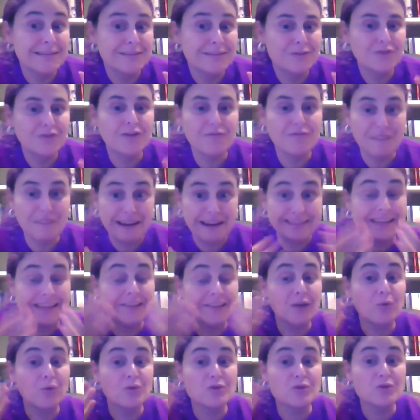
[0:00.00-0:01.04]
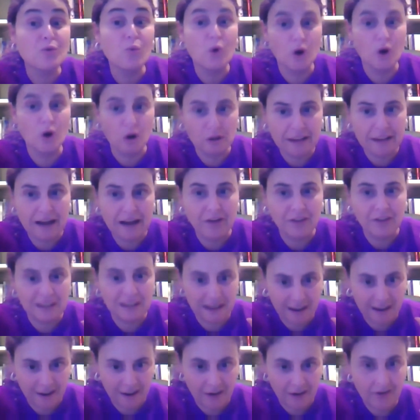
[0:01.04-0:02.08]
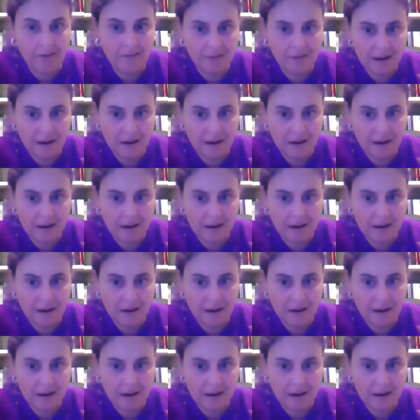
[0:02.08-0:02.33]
to the fact that there was a world out there